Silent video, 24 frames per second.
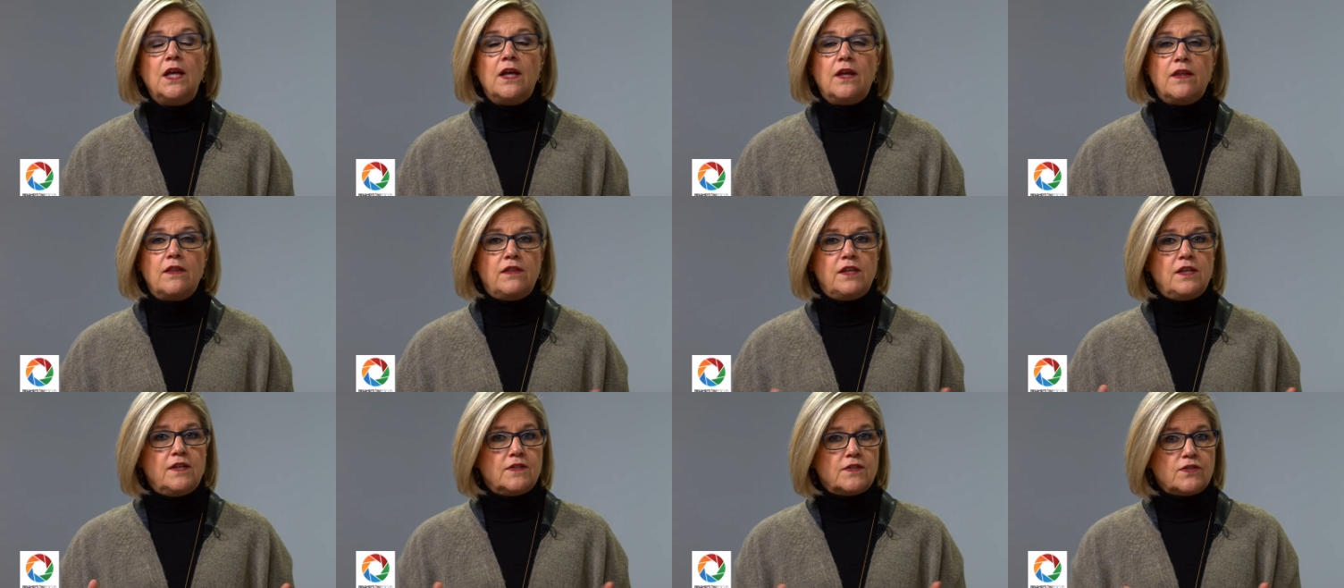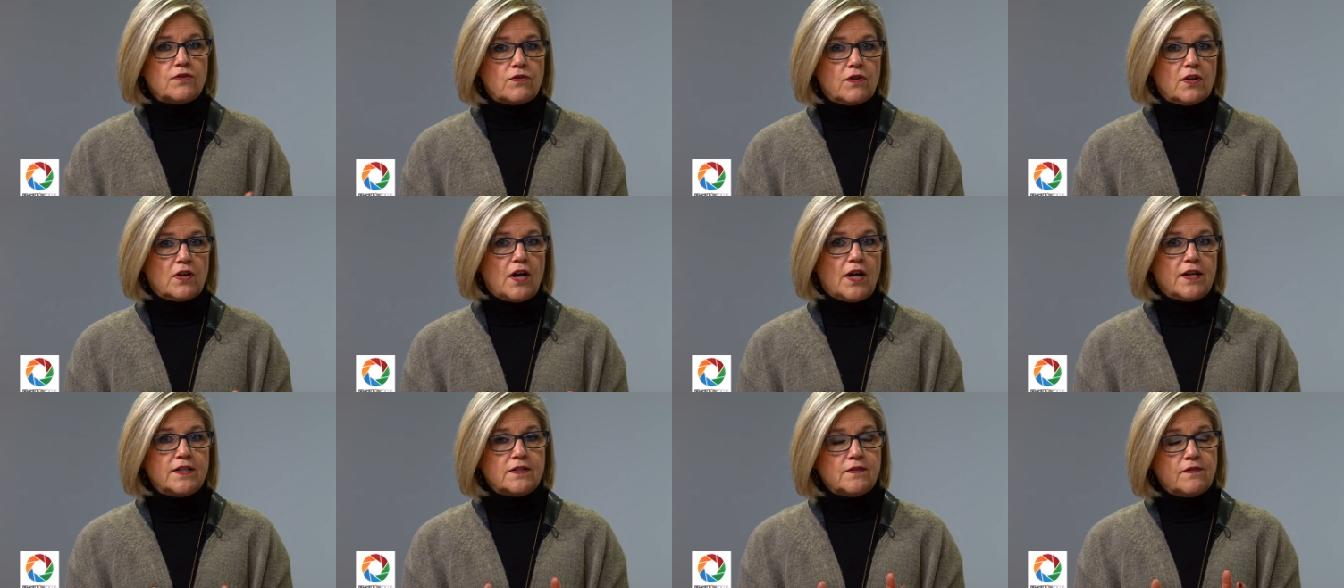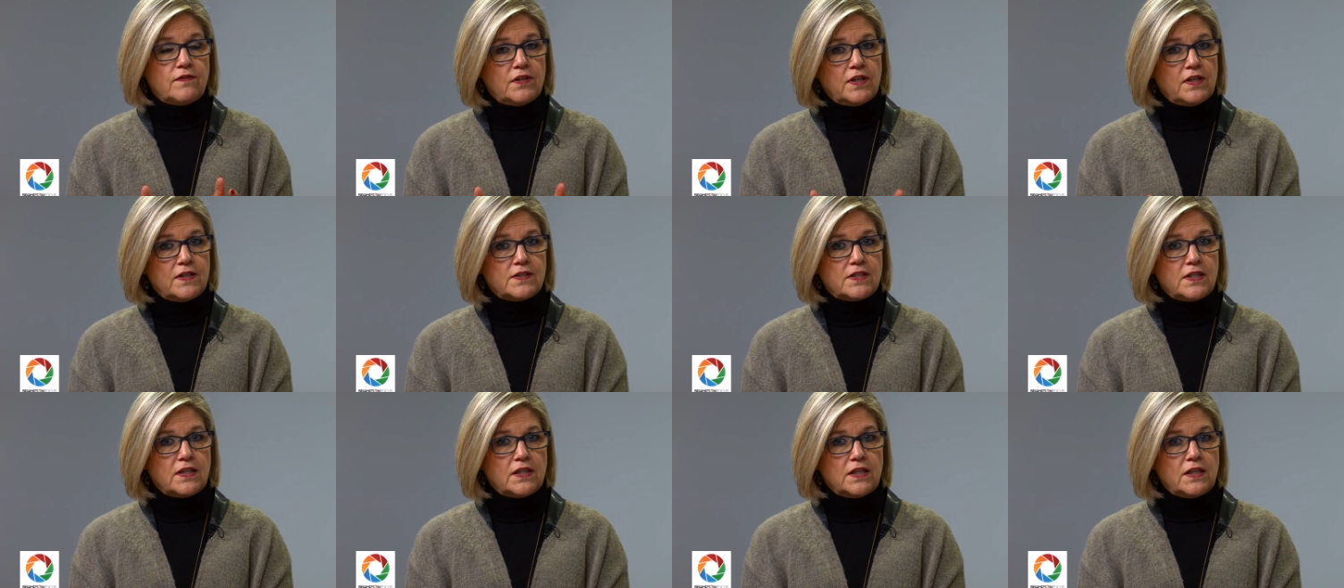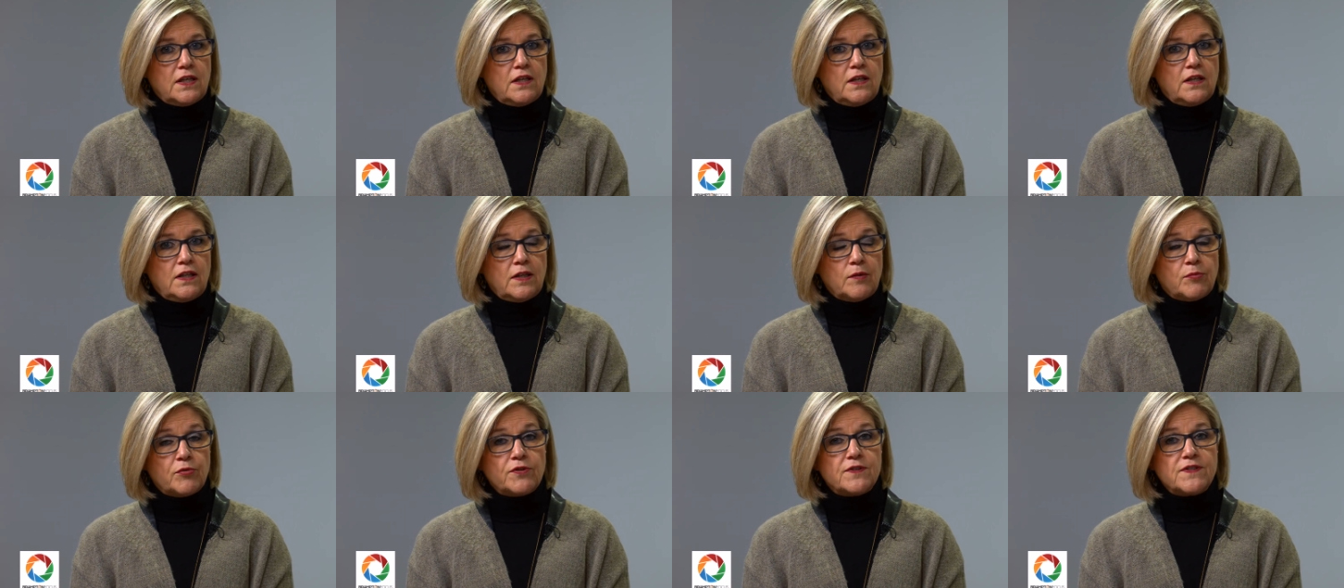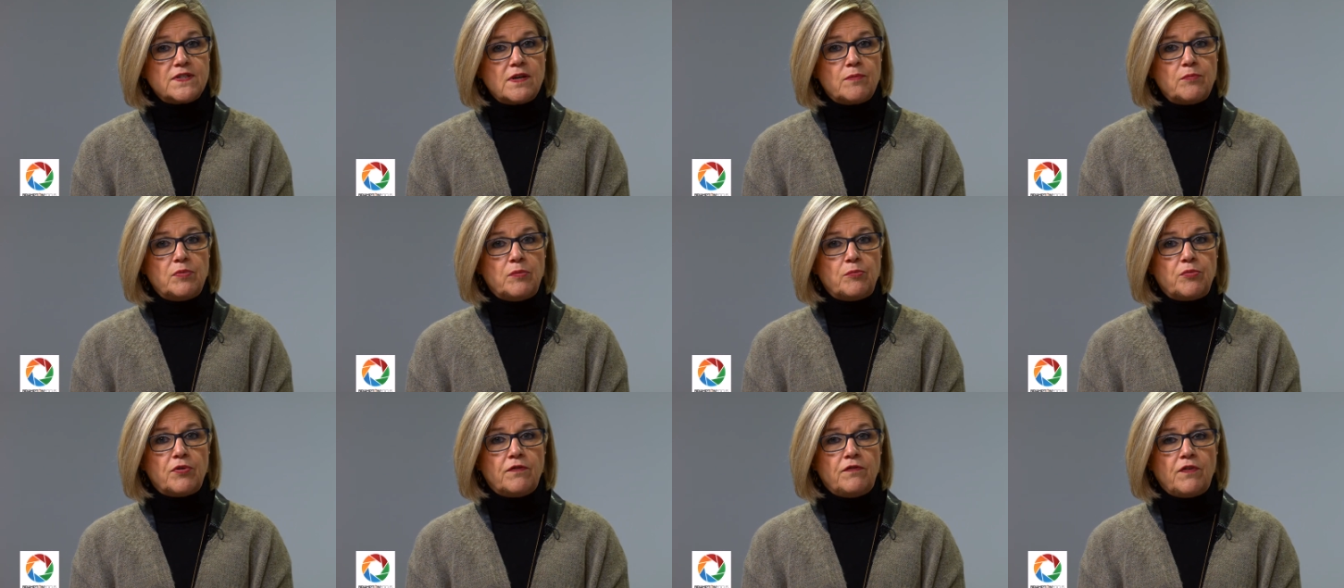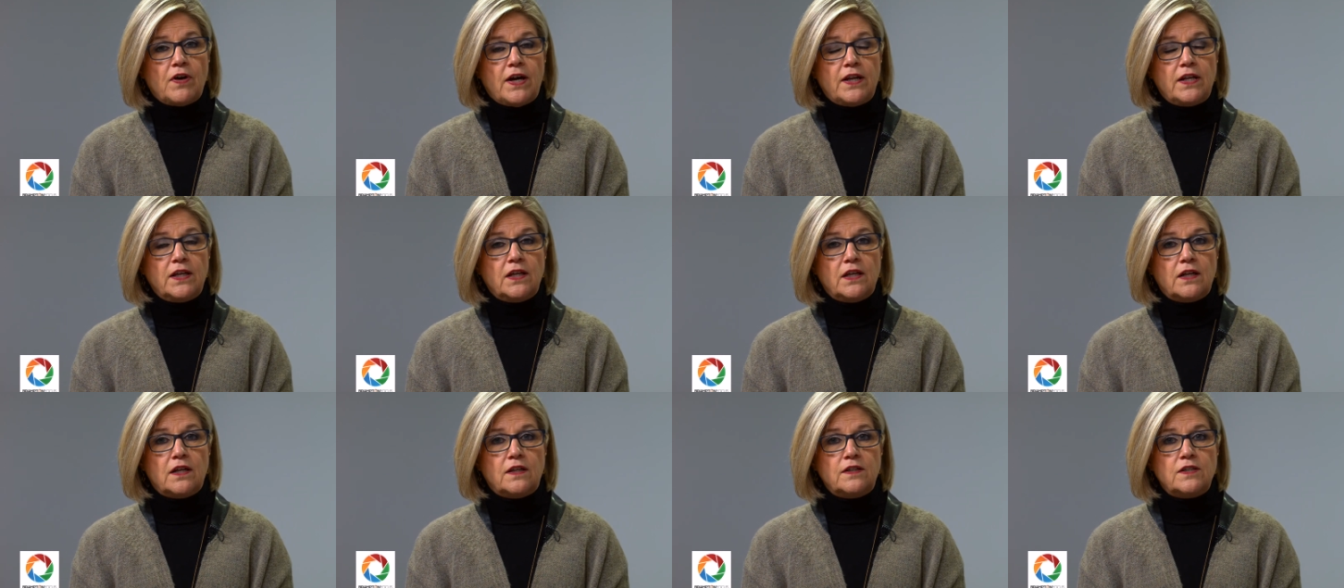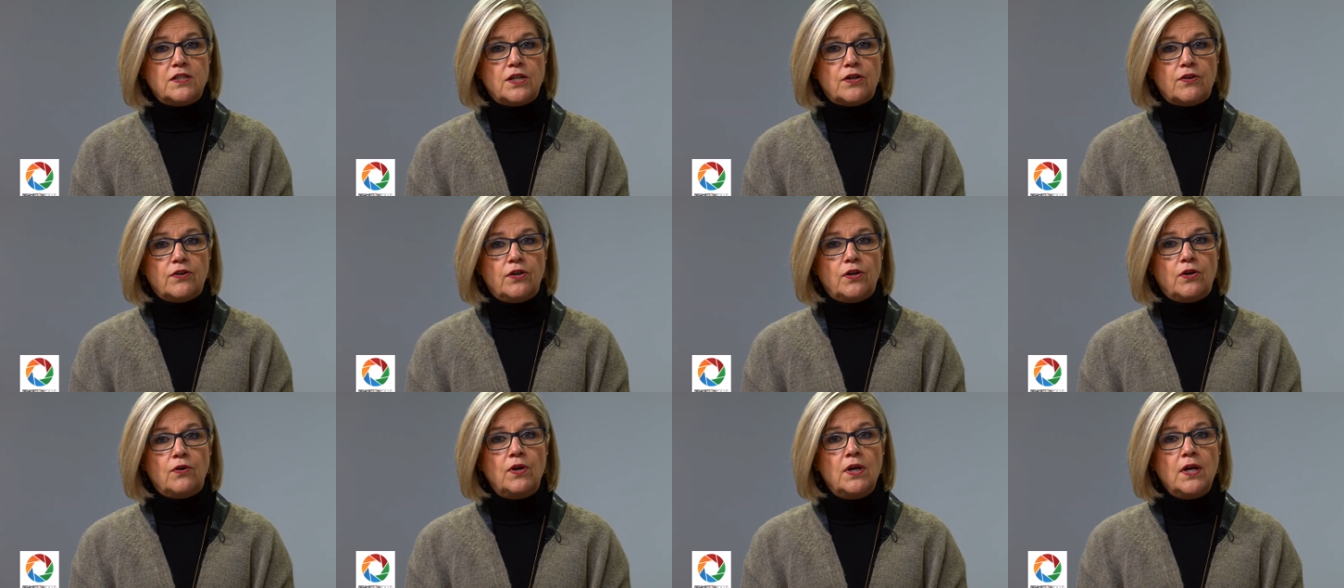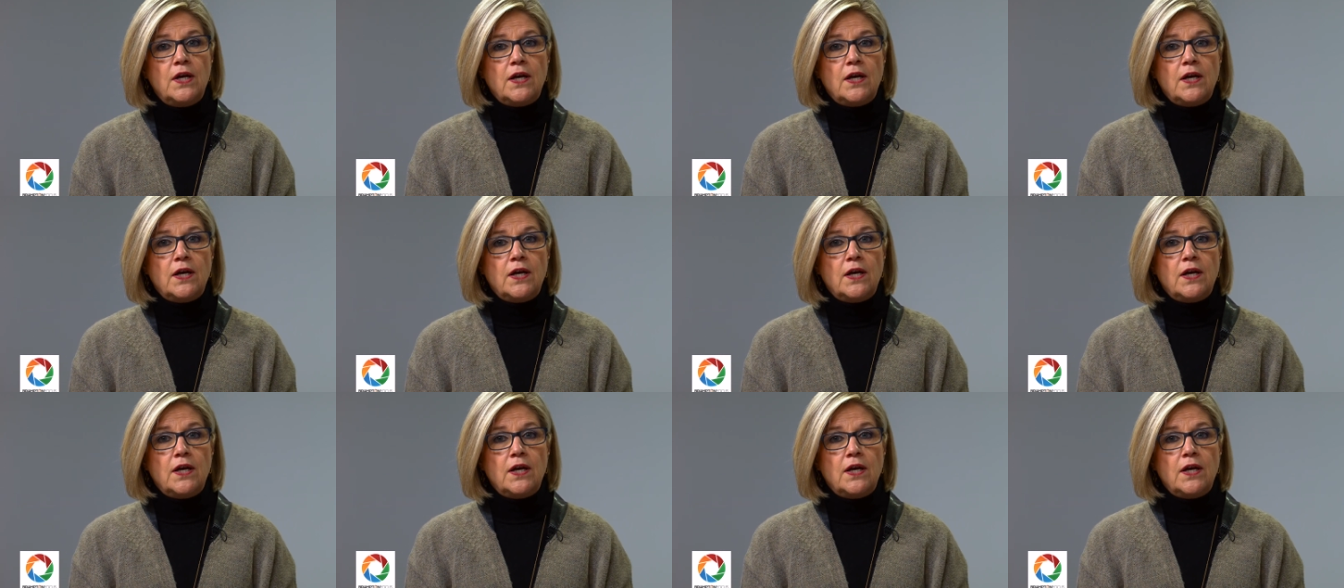These are the kinds of things that the Liberals have been providing in Ontario.